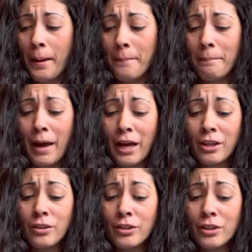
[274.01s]

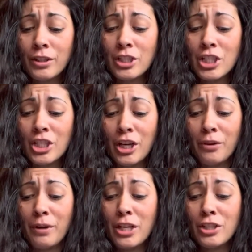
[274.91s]
macular
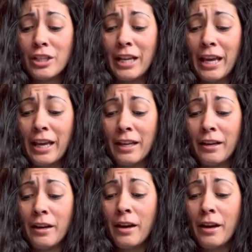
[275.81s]
degeneration and